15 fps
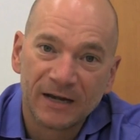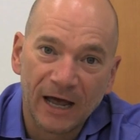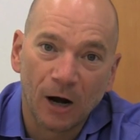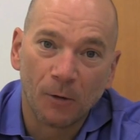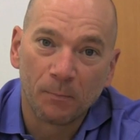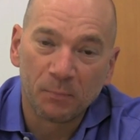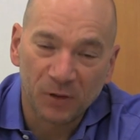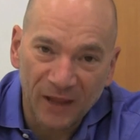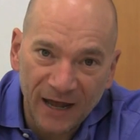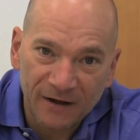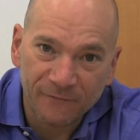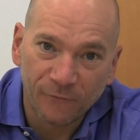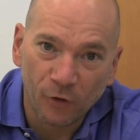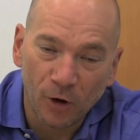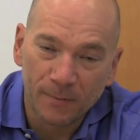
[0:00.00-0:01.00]
Now,
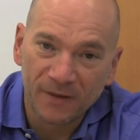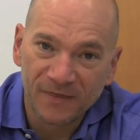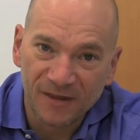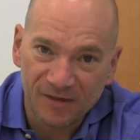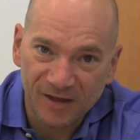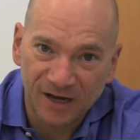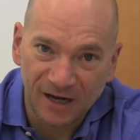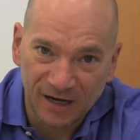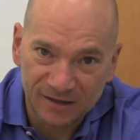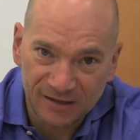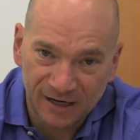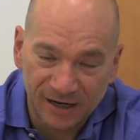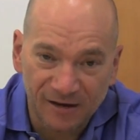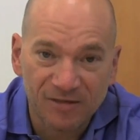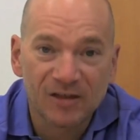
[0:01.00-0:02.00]
platform in this
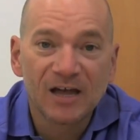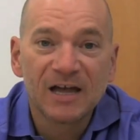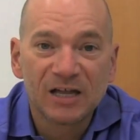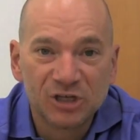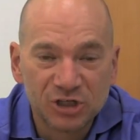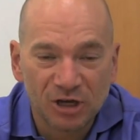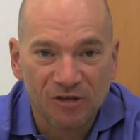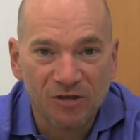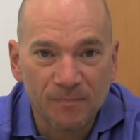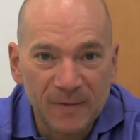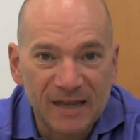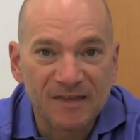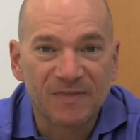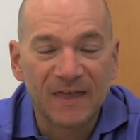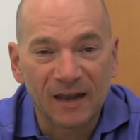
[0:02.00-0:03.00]
context just
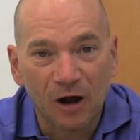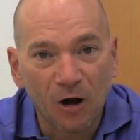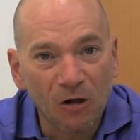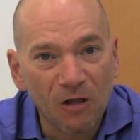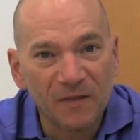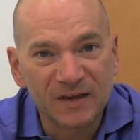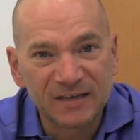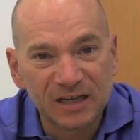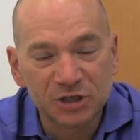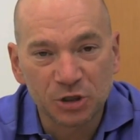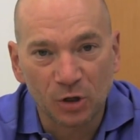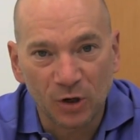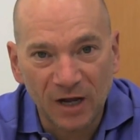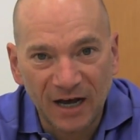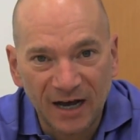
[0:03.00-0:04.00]
means that all the
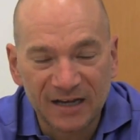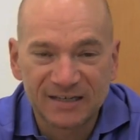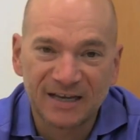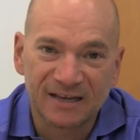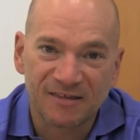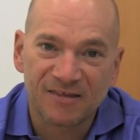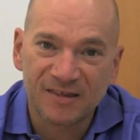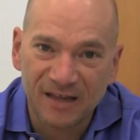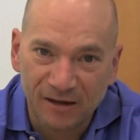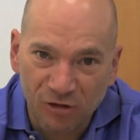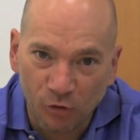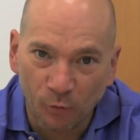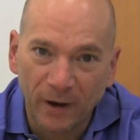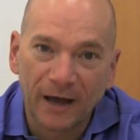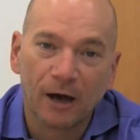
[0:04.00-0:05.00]
digital content
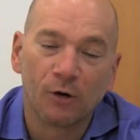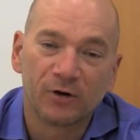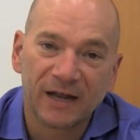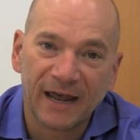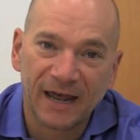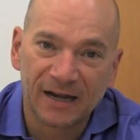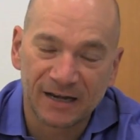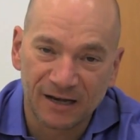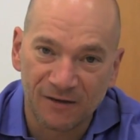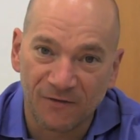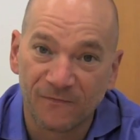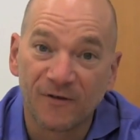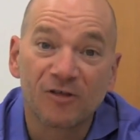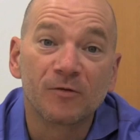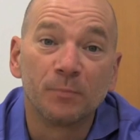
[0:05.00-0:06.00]
sticks around and is
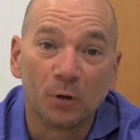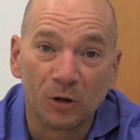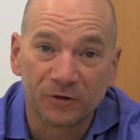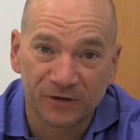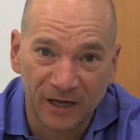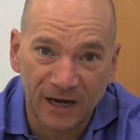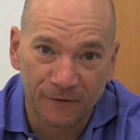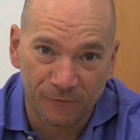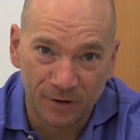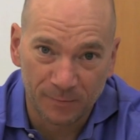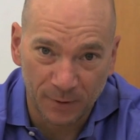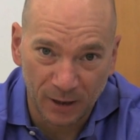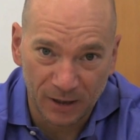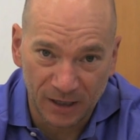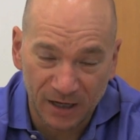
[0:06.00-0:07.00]
visible to
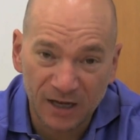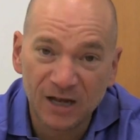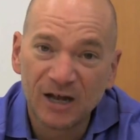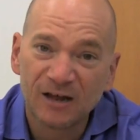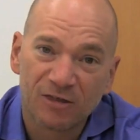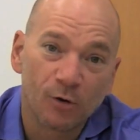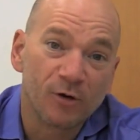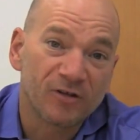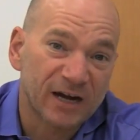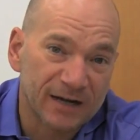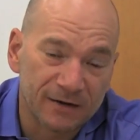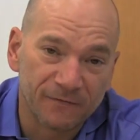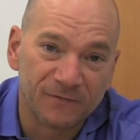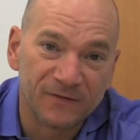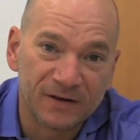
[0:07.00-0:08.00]
everybody. So it's
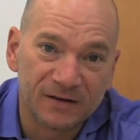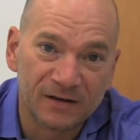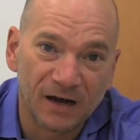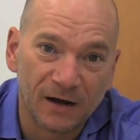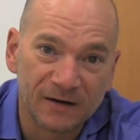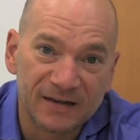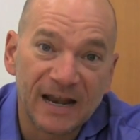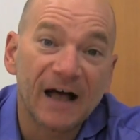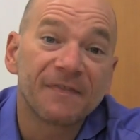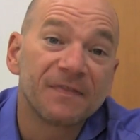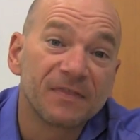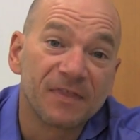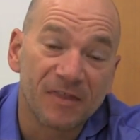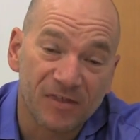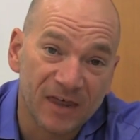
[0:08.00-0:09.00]
kind of not
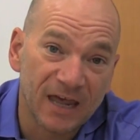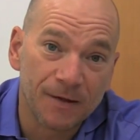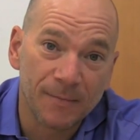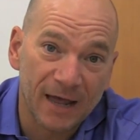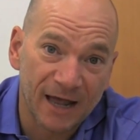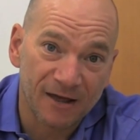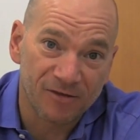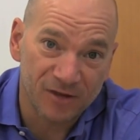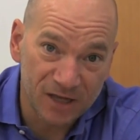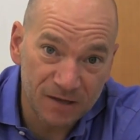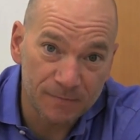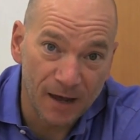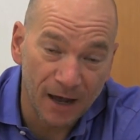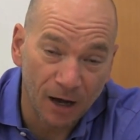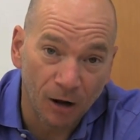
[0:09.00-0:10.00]
the same as
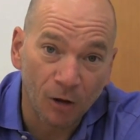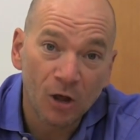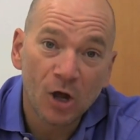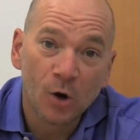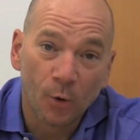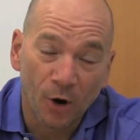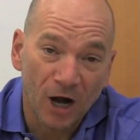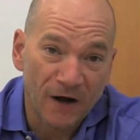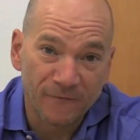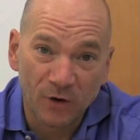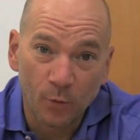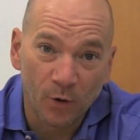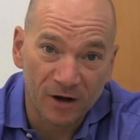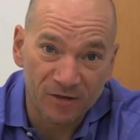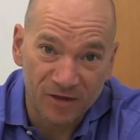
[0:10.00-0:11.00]
email, where
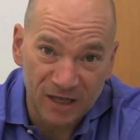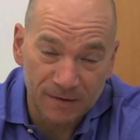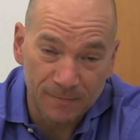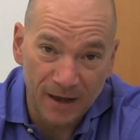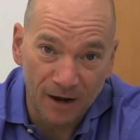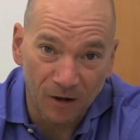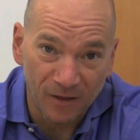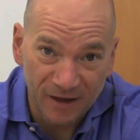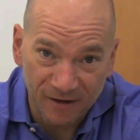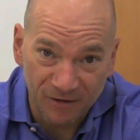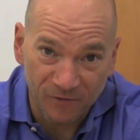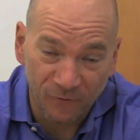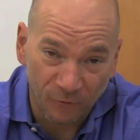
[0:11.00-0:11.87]
everyone's email is